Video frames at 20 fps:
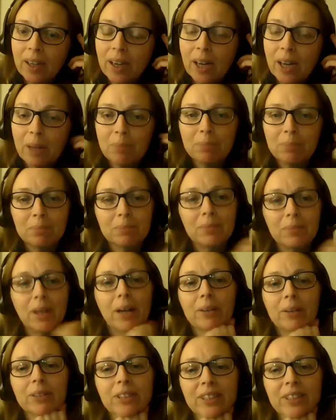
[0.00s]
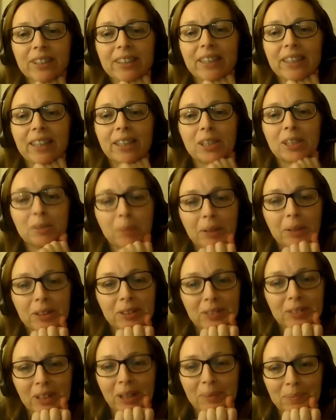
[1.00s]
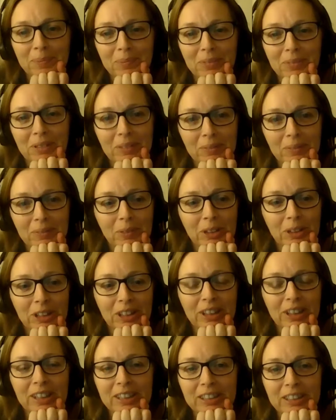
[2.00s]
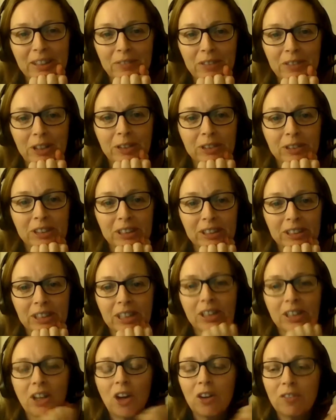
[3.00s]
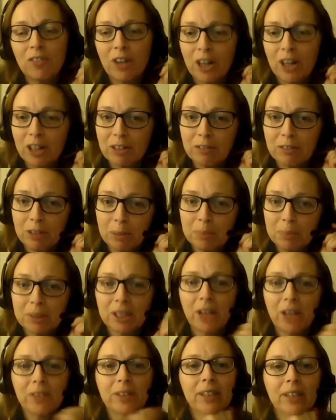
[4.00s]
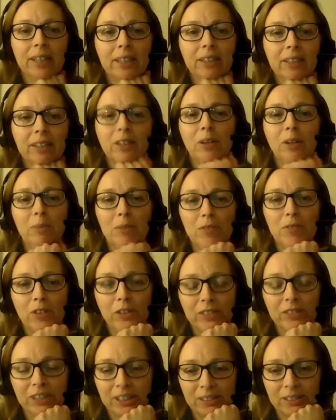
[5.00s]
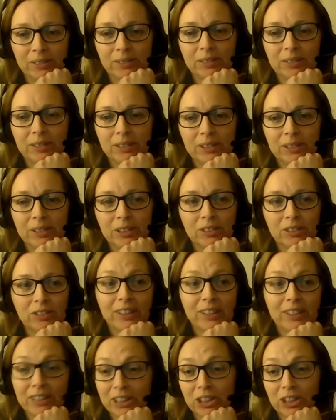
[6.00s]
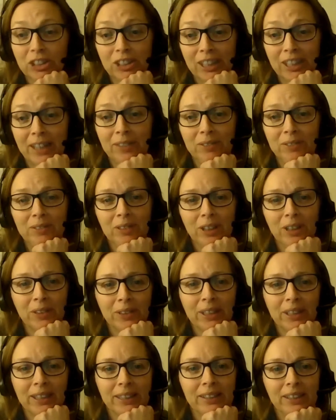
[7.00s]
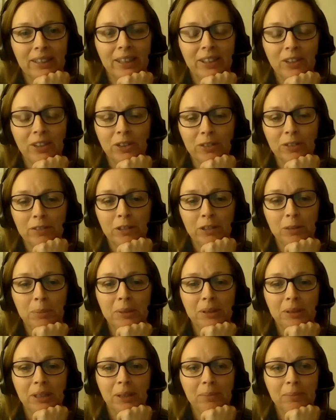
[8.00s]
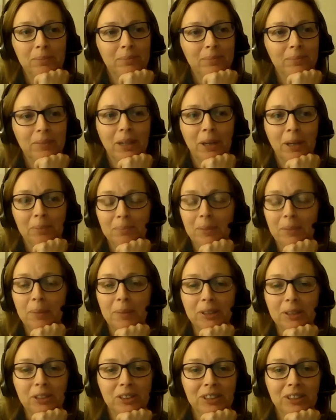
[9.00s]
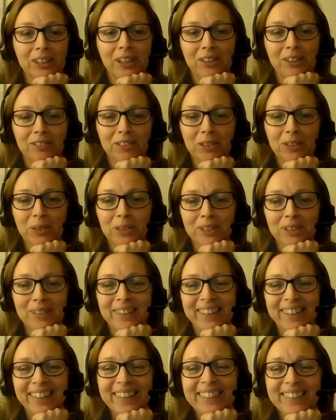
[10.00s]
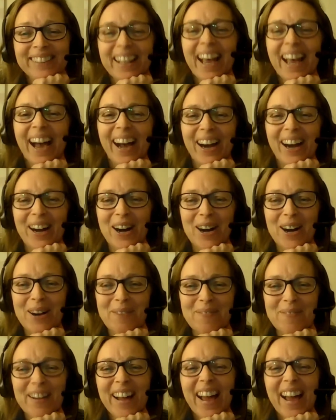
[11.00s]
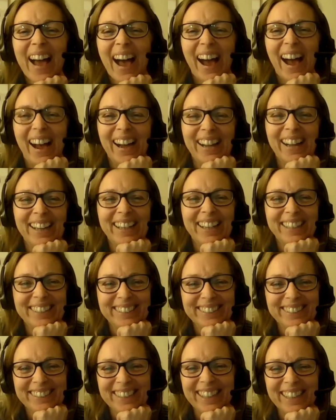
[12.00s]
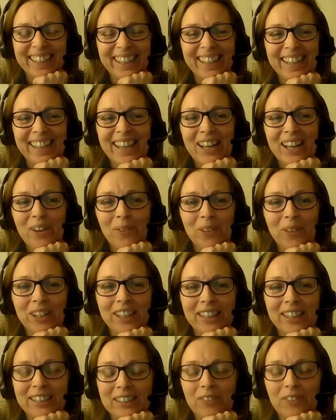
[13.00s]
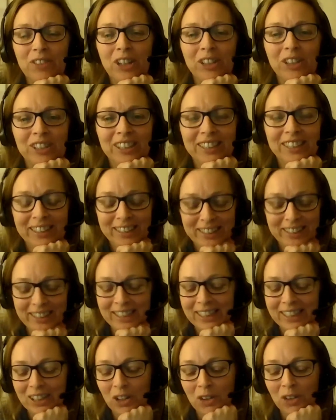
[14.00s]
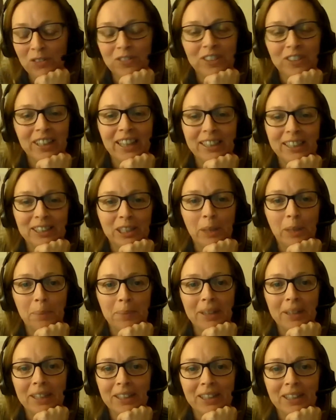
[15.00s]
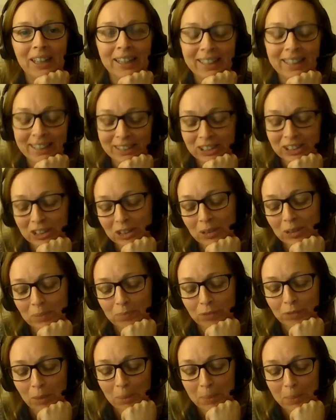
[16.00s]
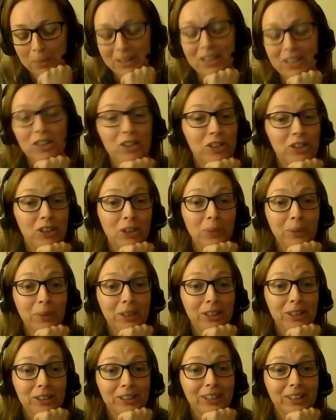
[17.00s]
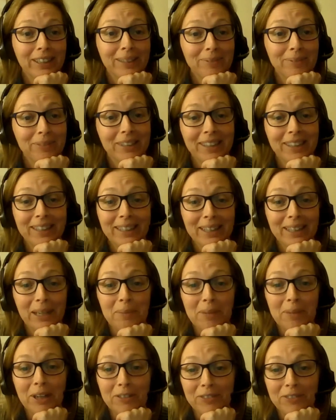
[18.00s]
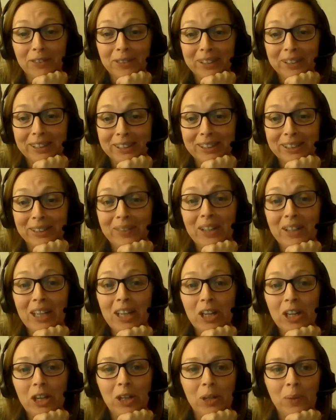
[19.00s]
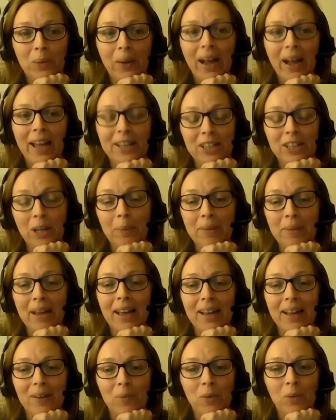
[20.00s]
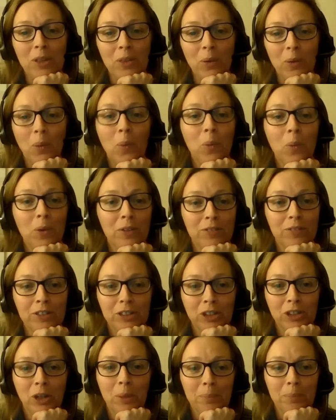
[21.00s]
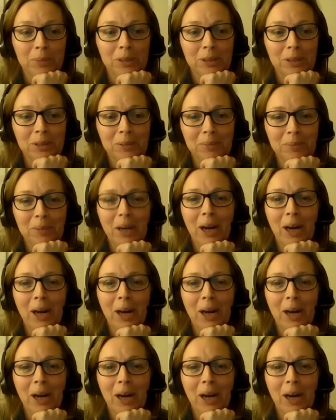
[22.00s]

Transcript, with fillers: Um, I was going to say, I suppose um, one of the things I've noticed in a lot of our groups locally, so I'm involved in Transition Town locally and, and other groups that um, maybe I shouldn't sound recorded thing. Um, and uh, one of the things I've noticed is it often ends up being, I guess, probably the doers, I'm thinking I might fall into, who end up with all of the jobs.